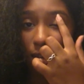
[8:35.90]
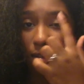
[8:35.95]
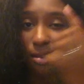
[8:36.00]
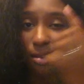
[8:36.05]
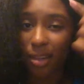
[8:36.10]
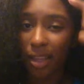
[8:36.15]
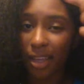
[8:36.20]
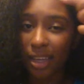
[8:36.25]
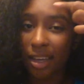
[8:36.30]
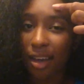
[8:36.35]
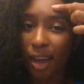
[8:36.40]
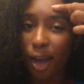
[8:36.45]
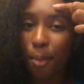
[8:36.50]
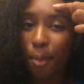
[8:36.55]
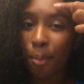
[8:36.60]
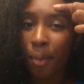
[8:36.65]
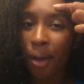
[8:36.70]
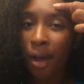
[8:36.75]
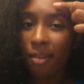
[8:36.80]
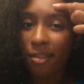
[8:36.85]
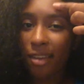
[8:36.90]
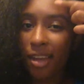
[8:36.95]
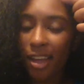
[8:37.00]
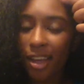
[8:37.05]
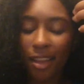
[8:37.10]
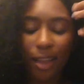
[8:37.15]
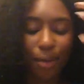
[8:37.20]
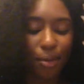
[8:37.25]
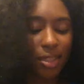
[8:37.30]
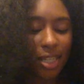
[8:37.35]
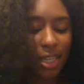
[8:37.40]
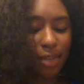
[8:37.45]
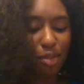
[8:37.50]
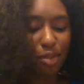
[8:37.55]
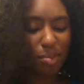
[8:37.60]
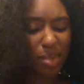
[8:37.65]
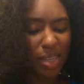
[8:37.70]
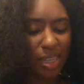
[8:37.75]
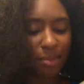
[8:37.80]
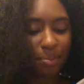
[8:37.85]
Or like above it? Like what does that
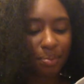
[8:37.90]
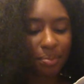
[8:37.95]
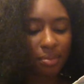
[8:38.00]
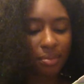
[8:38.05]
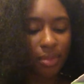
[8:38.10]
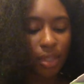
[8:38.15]
even mean?